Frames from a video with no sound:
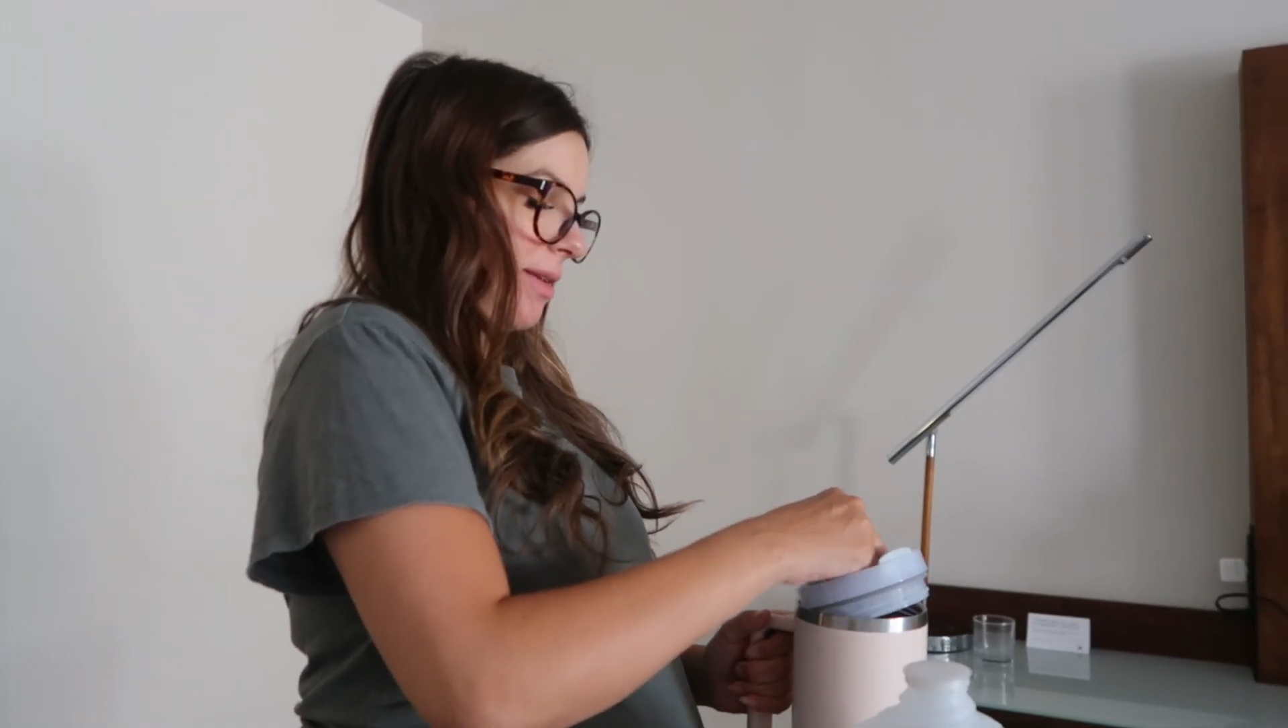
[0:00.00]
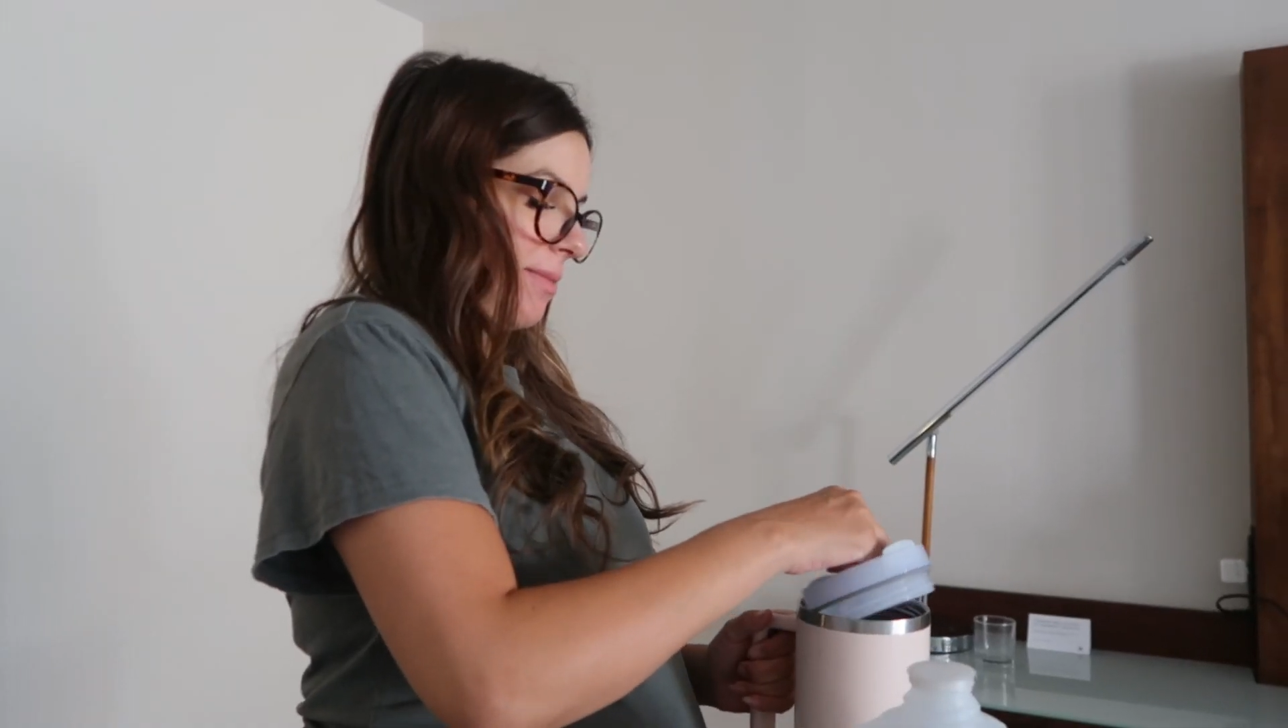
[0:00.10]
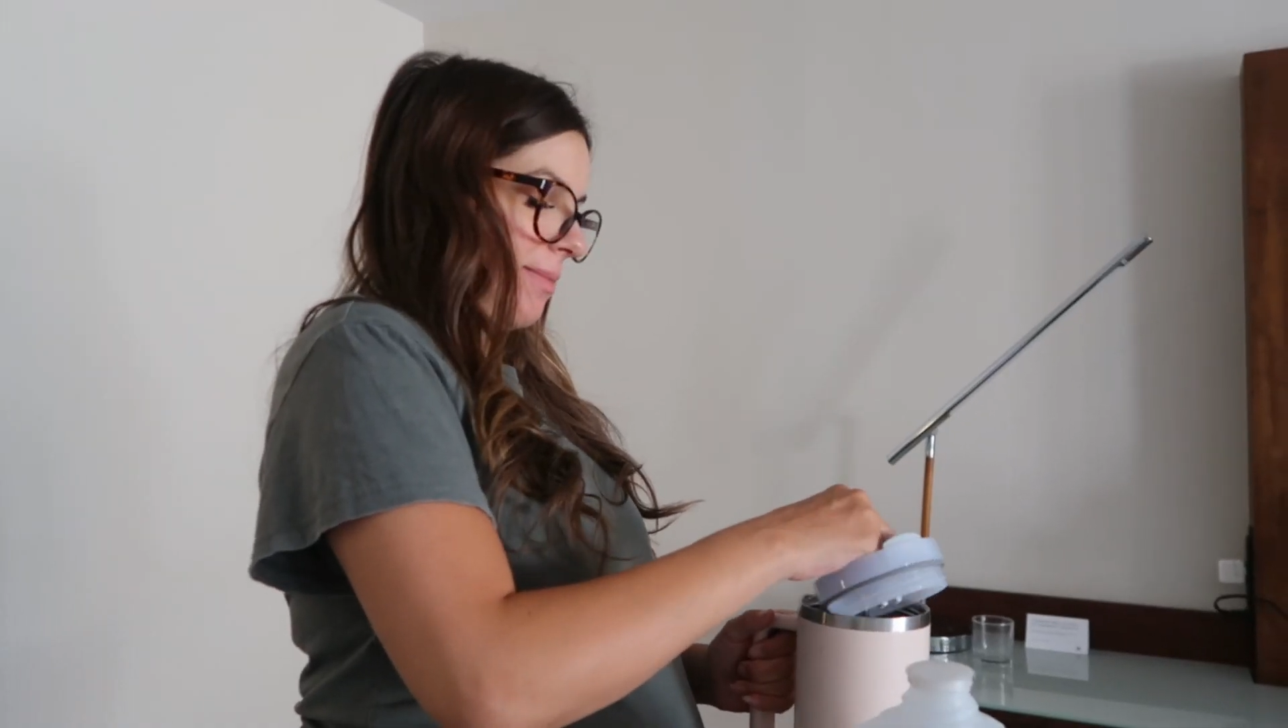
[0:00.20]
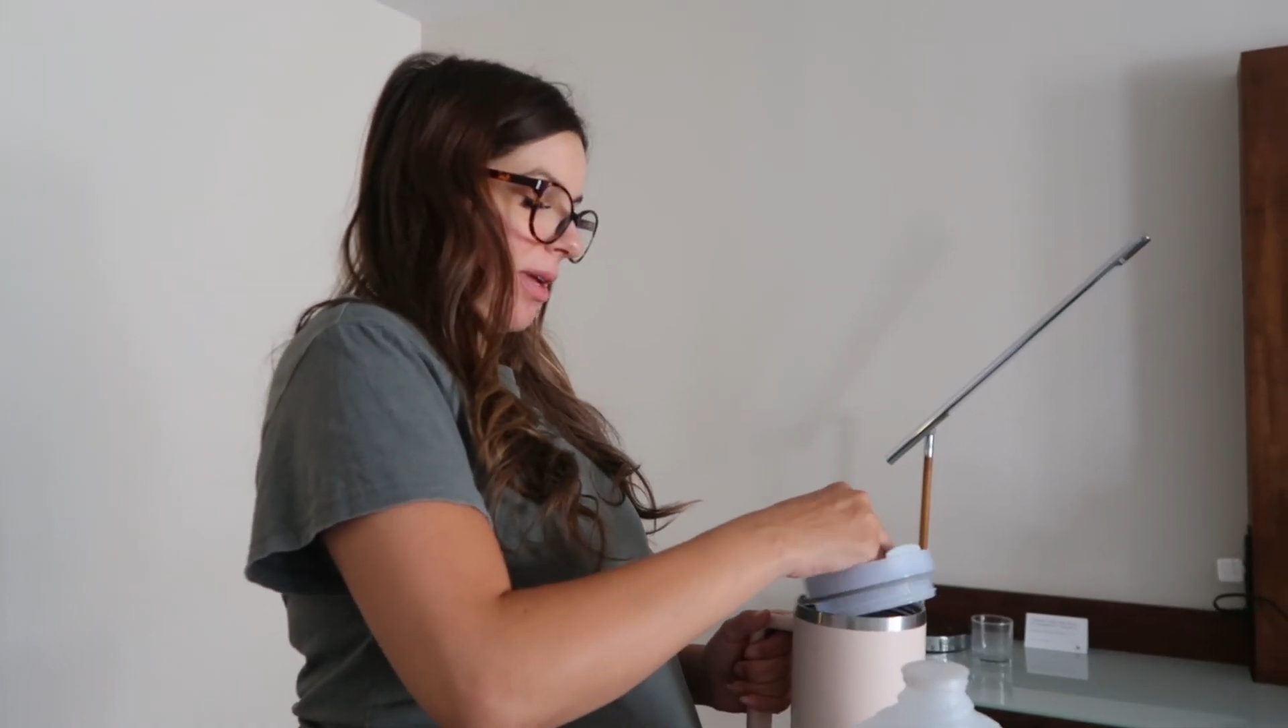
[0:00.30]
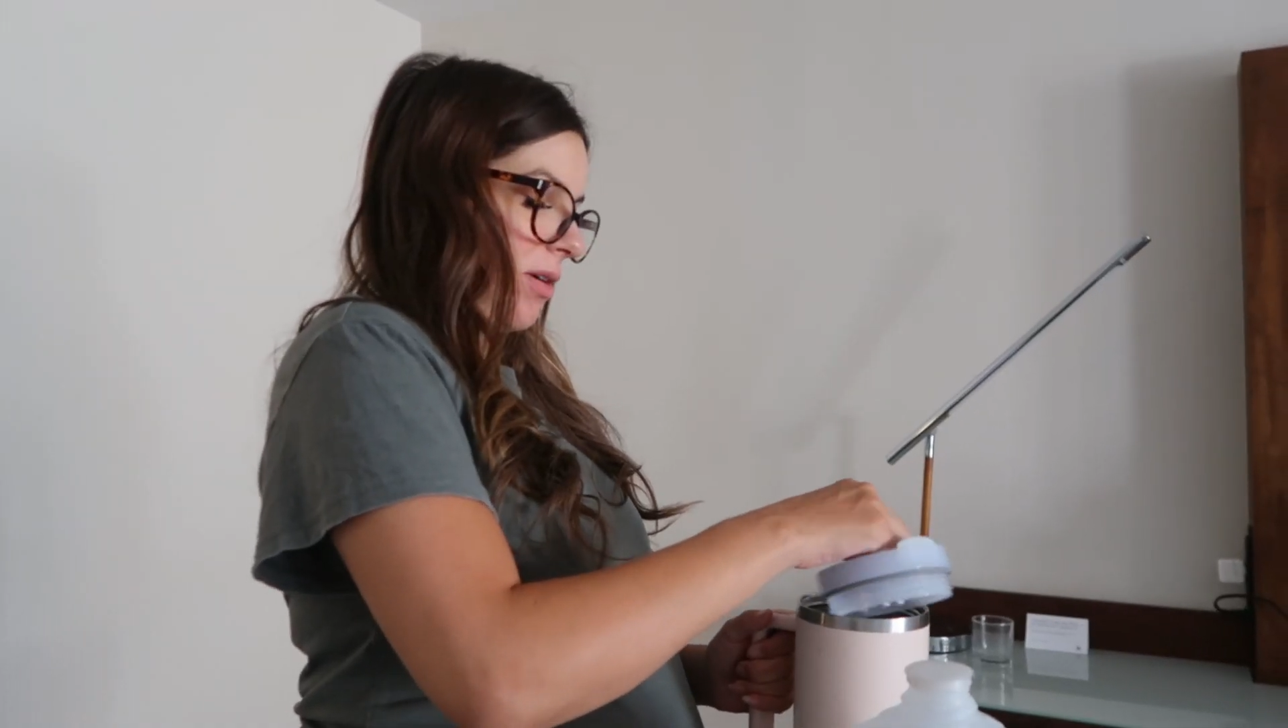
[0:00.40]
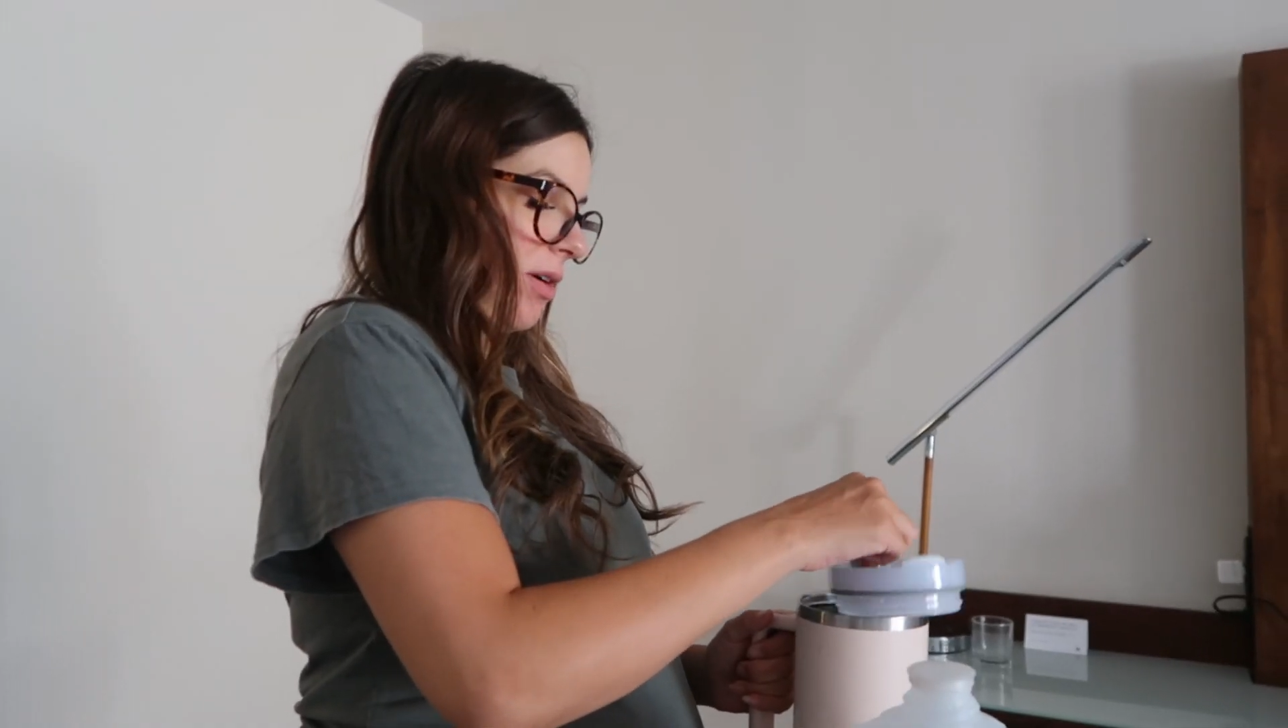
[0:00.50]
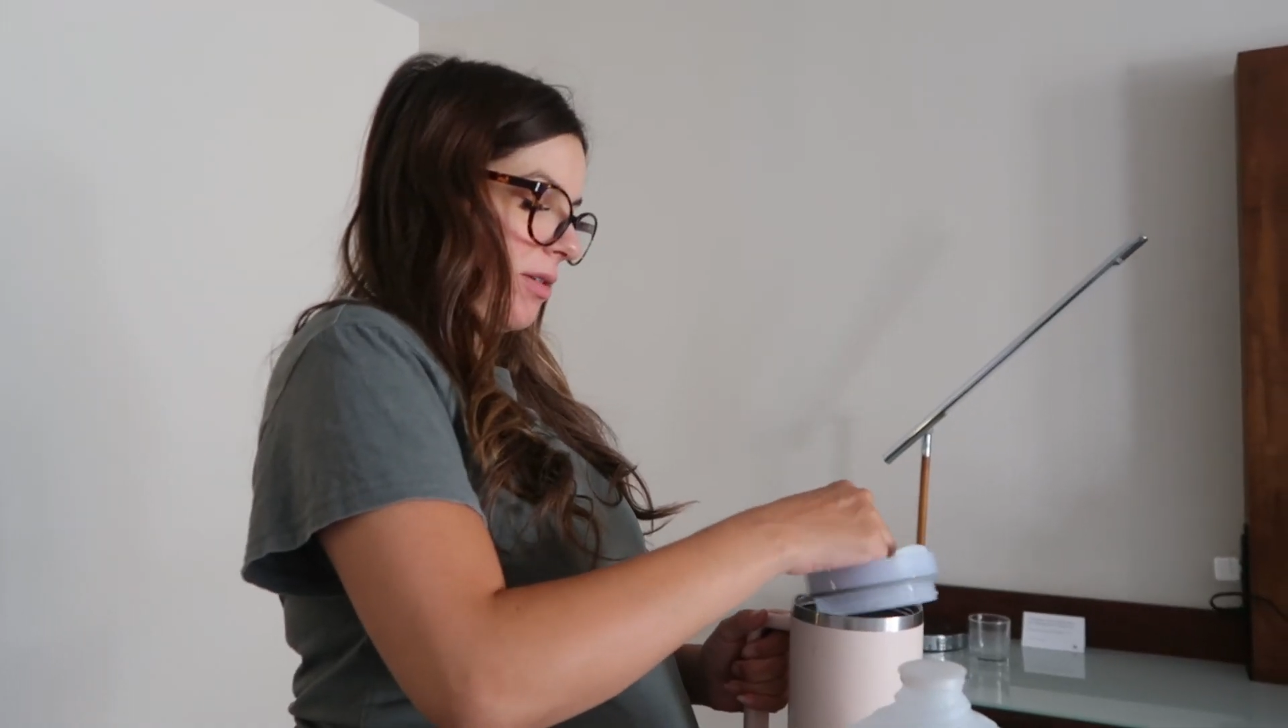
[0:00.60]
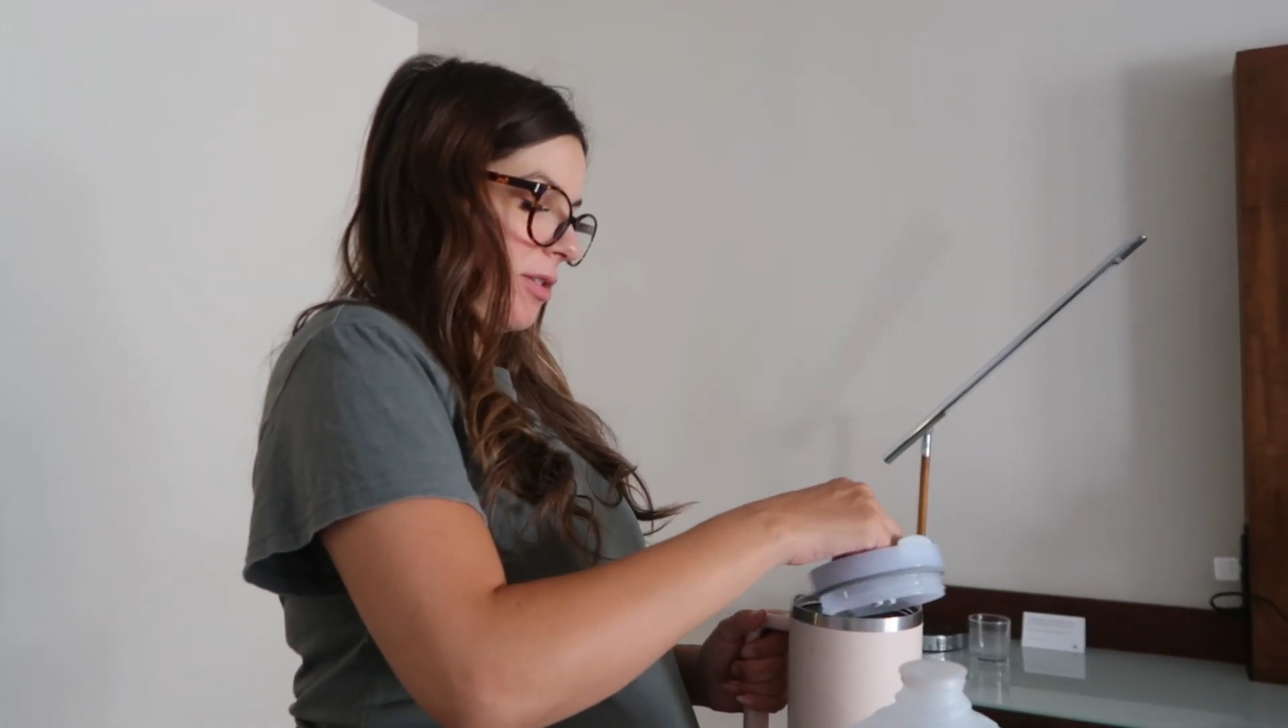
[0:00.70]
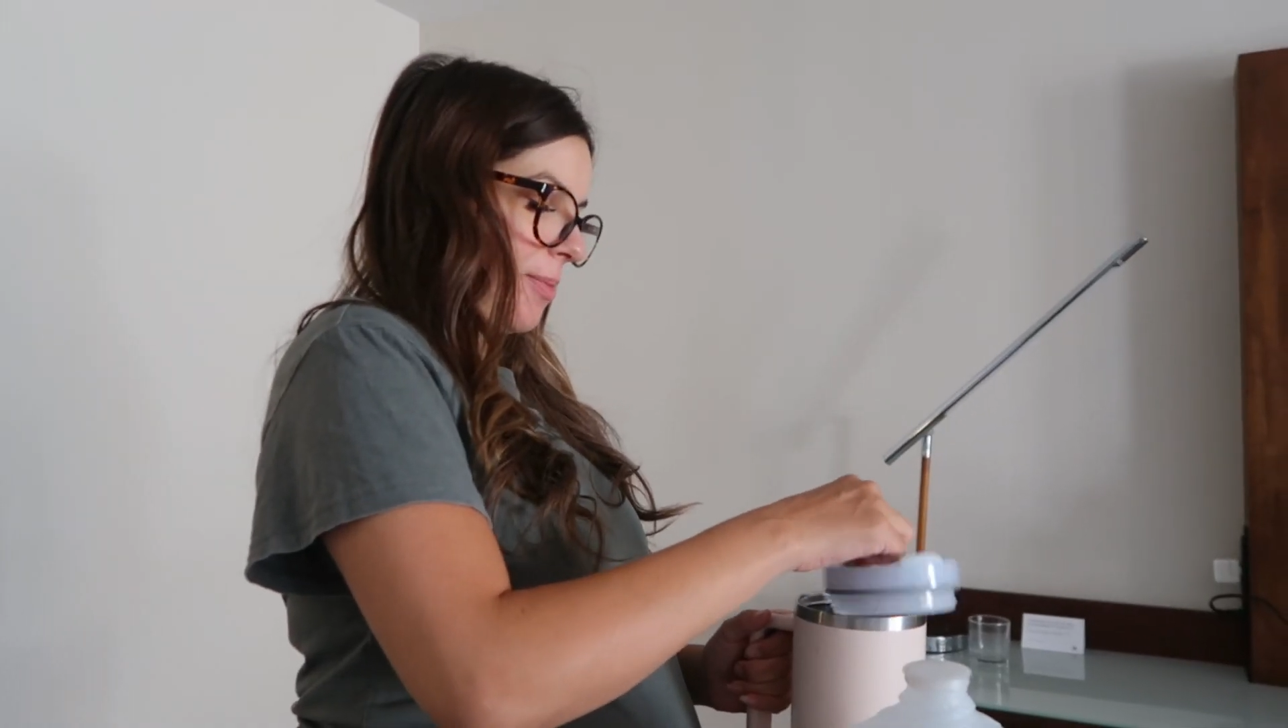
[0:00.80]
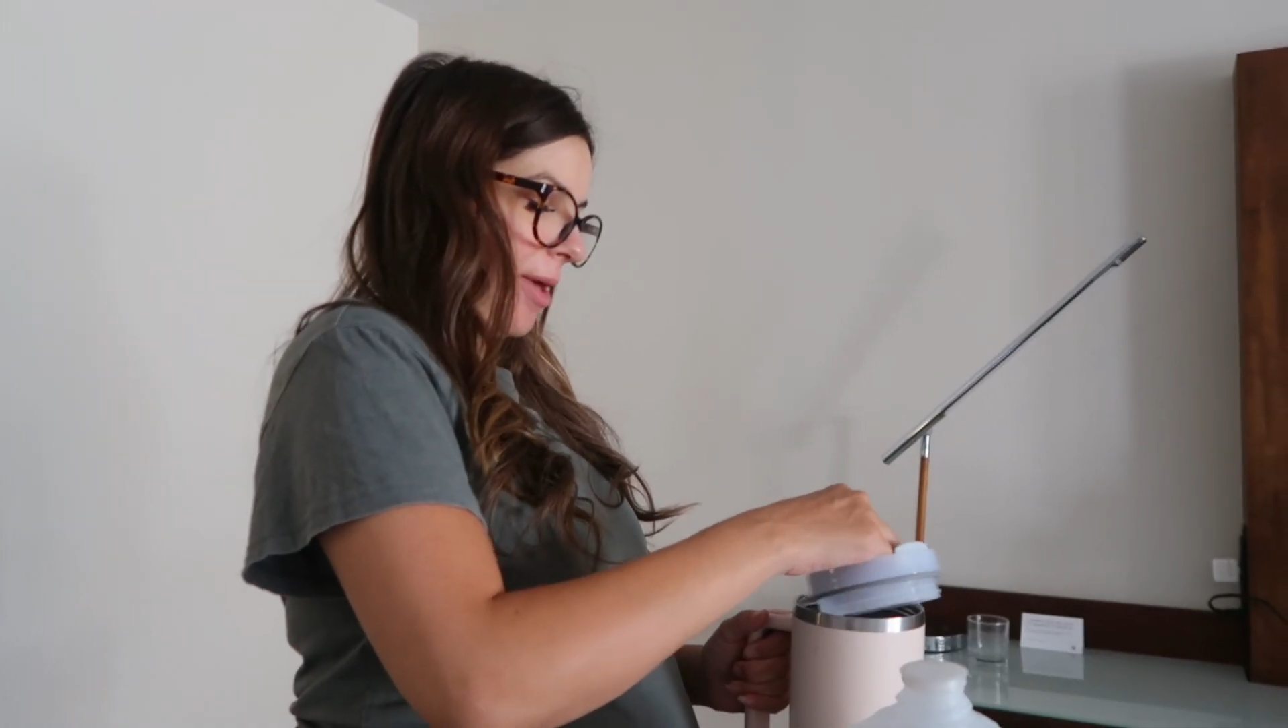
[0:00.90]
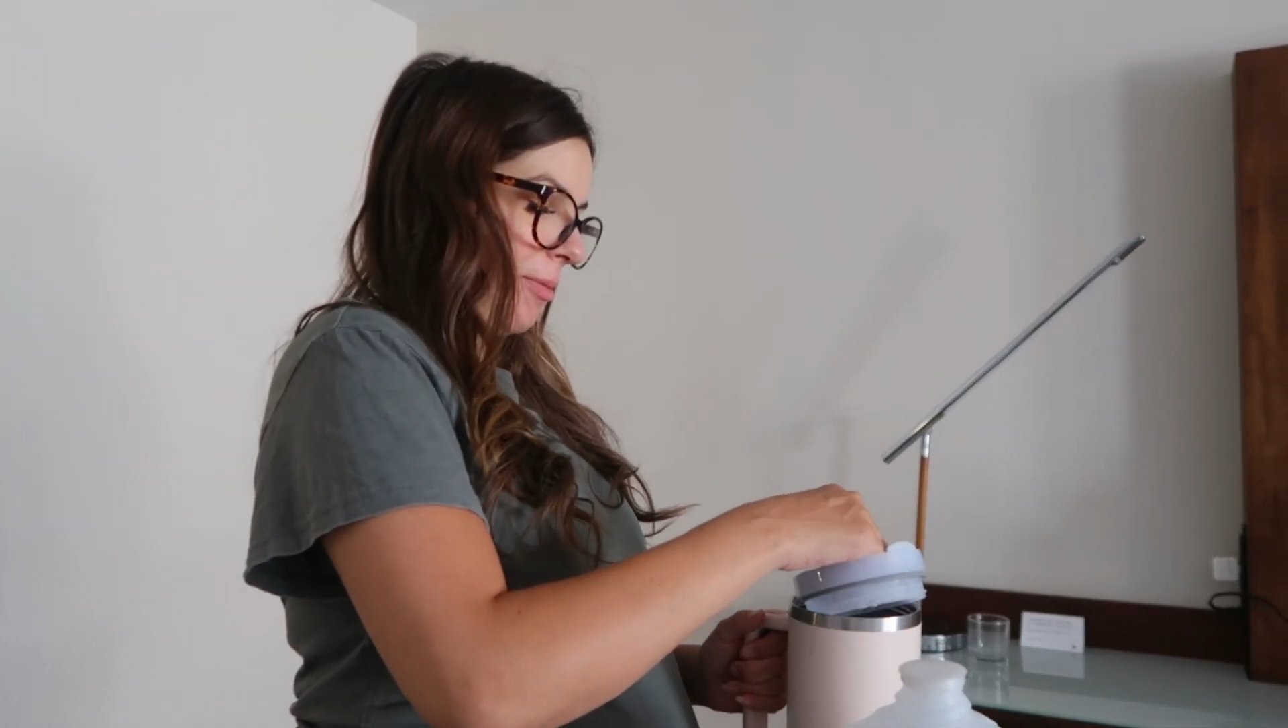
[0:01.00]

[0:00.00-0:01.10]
My heart is